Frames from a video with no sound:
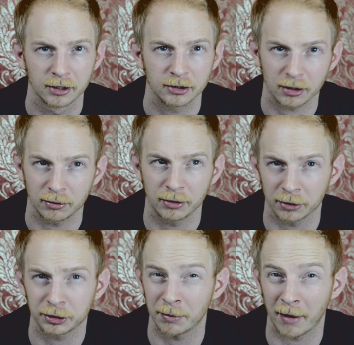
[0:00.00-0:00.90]

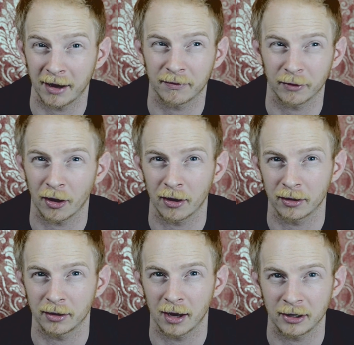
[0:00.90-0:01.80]
so she might have forgot
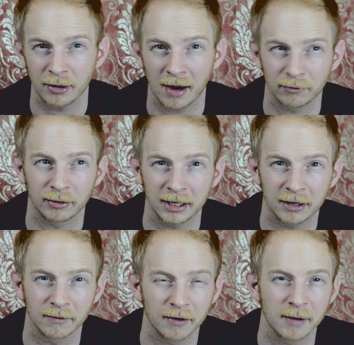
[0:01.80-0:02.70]
and you haven't really
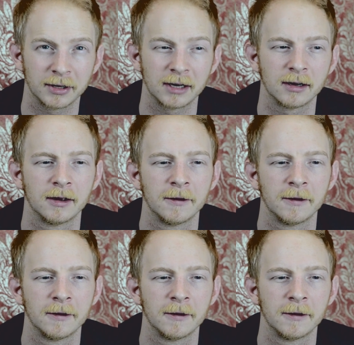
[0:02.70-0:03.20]
confirmed it.